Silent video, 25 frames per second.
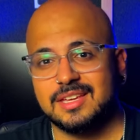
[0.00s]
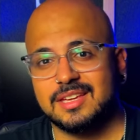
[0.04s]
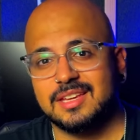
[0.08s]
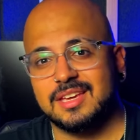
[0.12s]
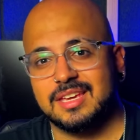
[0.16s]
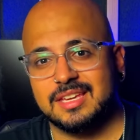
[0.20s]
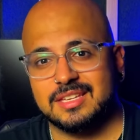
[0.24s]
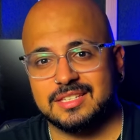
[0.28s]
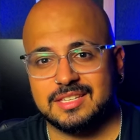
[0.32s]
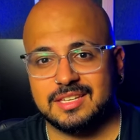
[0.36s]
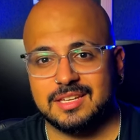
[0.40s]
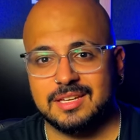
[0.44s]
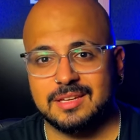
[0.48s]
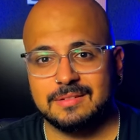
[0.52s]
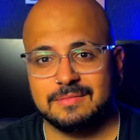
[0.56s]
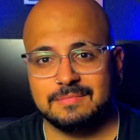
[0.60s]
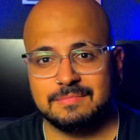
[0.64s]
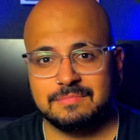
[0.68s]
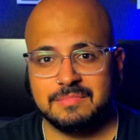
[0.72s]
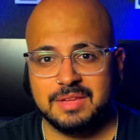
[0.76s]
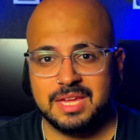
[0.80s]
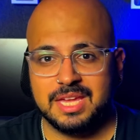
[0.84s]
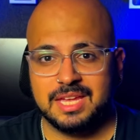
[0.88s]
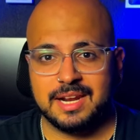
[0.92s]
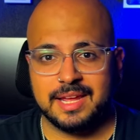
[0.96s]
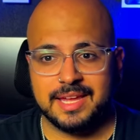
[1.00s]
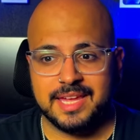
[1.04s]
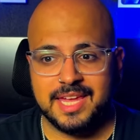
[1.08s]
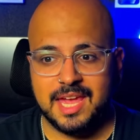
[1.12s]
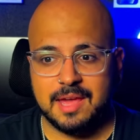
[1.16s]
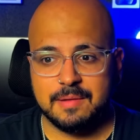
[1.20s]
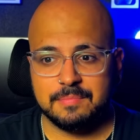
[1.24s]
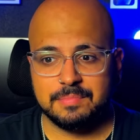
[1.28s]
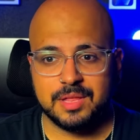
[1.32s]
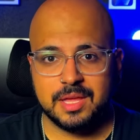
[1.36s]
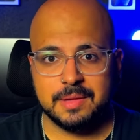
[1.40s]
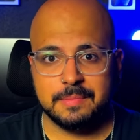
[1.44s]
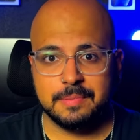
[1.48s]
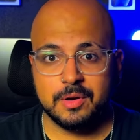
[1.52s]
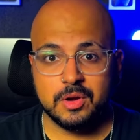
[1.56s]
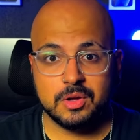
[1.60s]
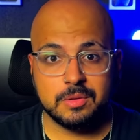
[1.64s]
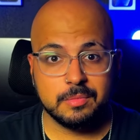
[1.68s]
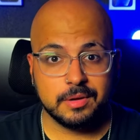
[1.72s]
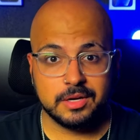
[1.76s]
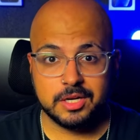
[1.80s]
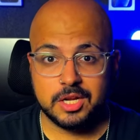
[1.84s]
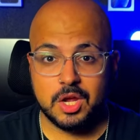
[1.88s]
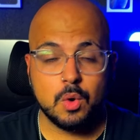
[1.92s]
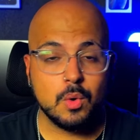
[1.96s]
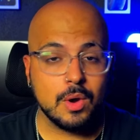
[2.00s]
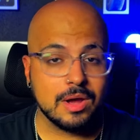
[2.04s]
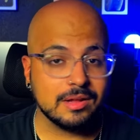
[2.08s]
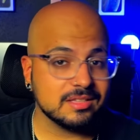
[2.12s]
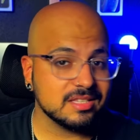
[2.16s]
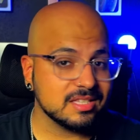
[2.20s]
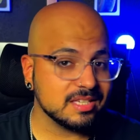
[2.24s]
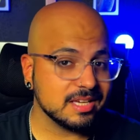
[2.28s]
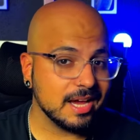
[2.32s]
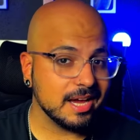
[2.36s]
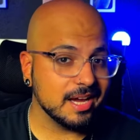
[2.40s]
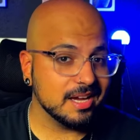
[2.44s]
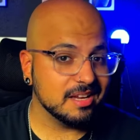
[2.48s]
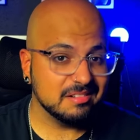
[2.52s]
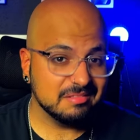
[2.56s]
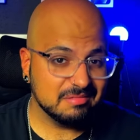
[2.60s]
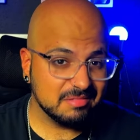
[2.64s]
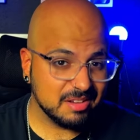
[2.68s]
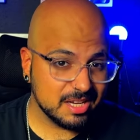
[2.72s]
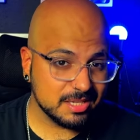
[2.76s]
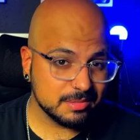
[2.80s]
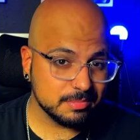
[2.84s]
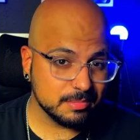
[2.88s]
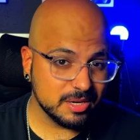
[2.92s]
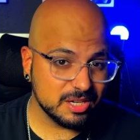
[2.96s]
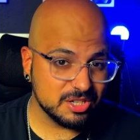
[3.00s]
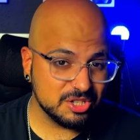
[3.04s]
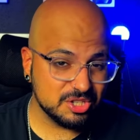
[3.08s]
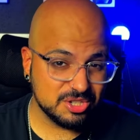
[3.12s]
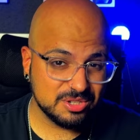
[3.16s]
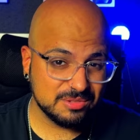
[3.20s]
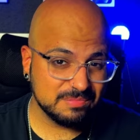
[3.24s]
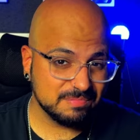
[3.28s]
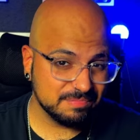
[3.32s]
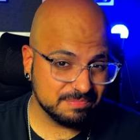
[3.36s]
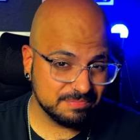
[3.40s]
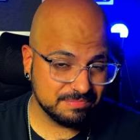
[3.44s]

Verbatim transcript: Is it mean I can't play Pokemon Go outside as much?